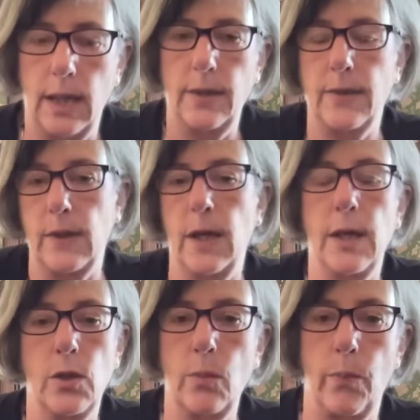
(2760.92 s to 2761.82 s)
are
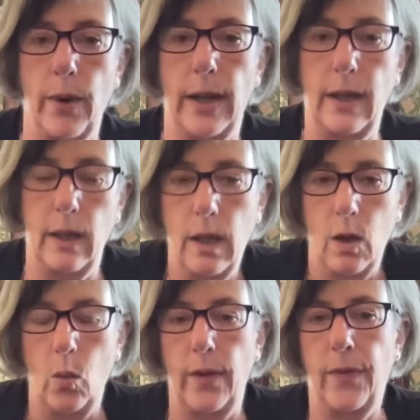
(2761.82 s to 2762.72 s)
deciding to break
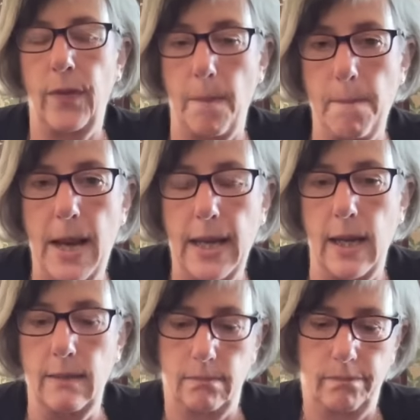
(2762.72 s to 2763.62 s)
with
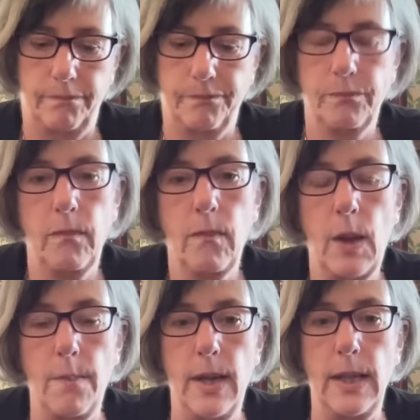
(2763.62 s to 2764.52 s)
MAGA.
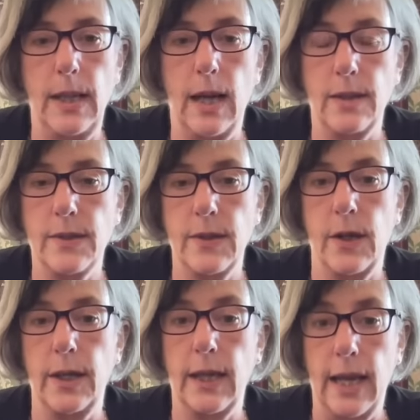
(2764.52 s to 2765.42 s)
Many are
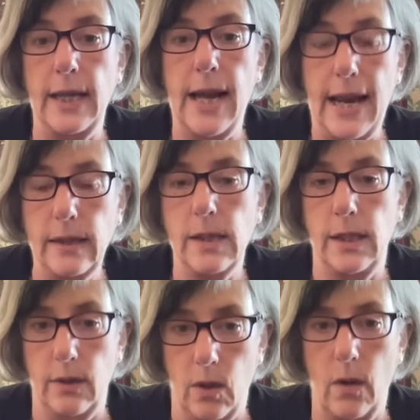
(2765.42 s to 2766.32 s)
deciding and
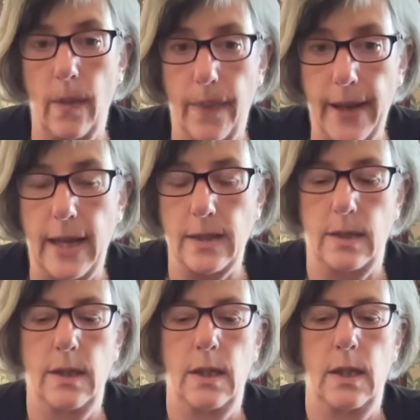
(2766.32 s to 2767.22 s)
acting on
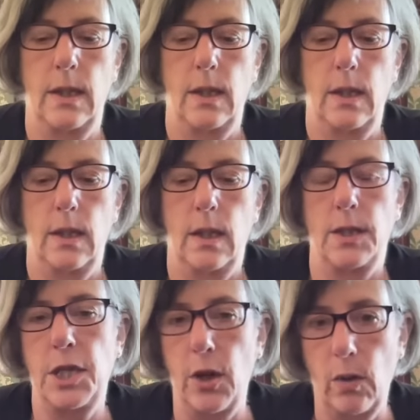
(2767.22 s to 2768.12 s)
that.
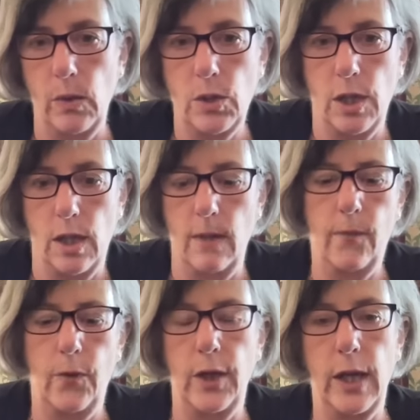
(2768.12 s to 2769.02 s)
A terrible
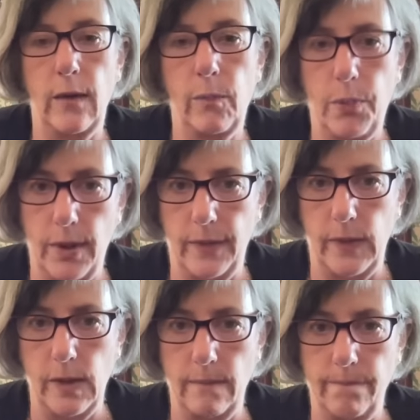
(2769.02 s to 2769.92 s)
time for the
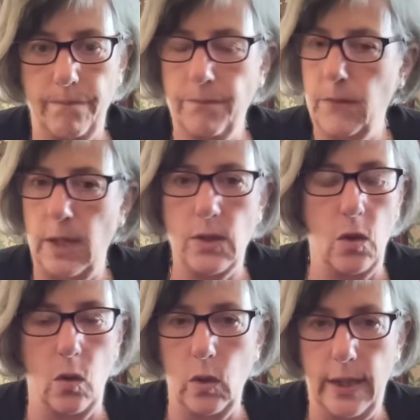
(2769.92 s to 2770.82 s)
ex-president. It's
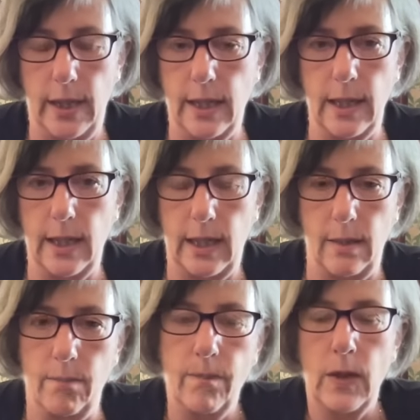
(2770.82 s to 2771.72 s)
all hitting
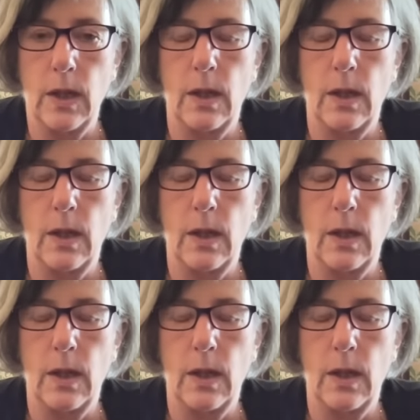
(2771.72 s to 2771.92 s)
him,